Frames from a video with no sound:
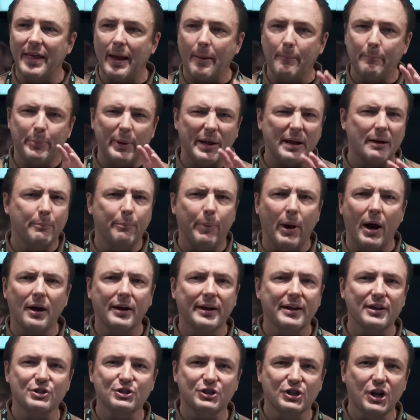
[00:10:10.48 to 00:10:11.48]
that big
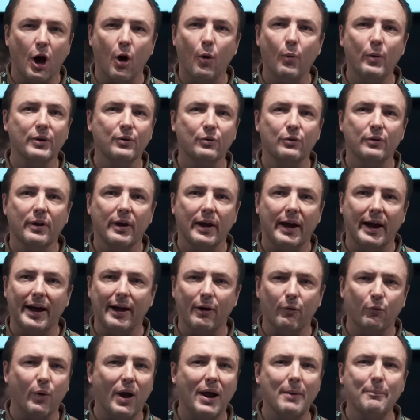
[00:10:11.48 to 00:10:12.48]
buck is going
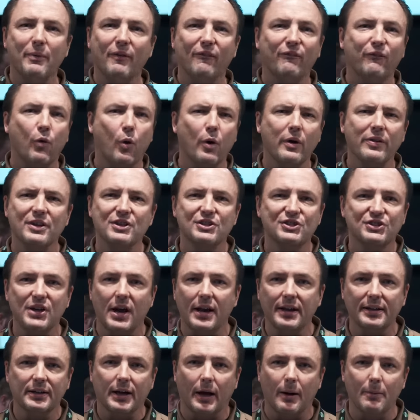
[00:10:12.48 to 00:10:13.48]
uh, right before the
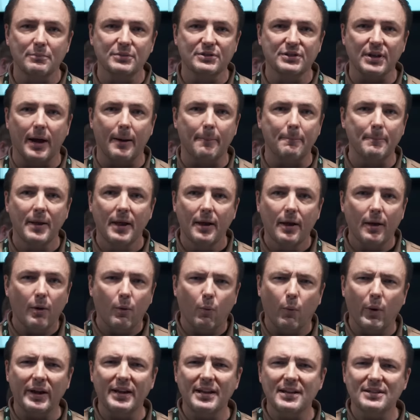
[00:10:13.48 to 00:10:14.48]
sun comes up.
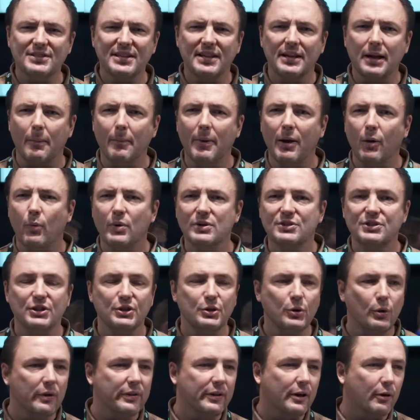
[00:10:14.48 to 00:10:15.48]
When does he come up? What's he
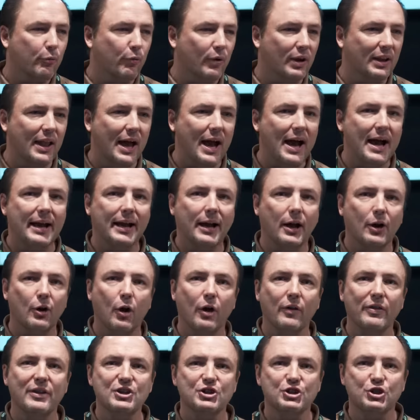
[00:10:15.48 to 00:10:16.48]
doing? They're relying on
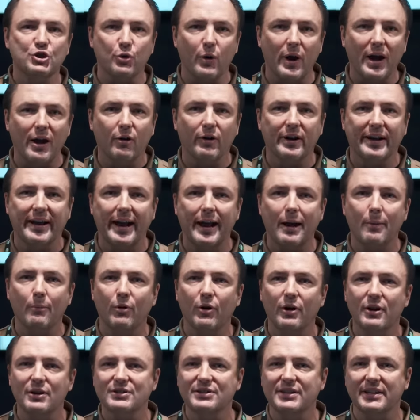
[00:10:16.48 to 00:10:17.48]
all these trail
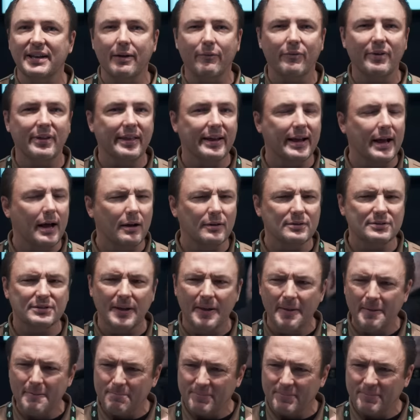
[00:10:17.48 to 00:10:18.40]
cameras and everything else.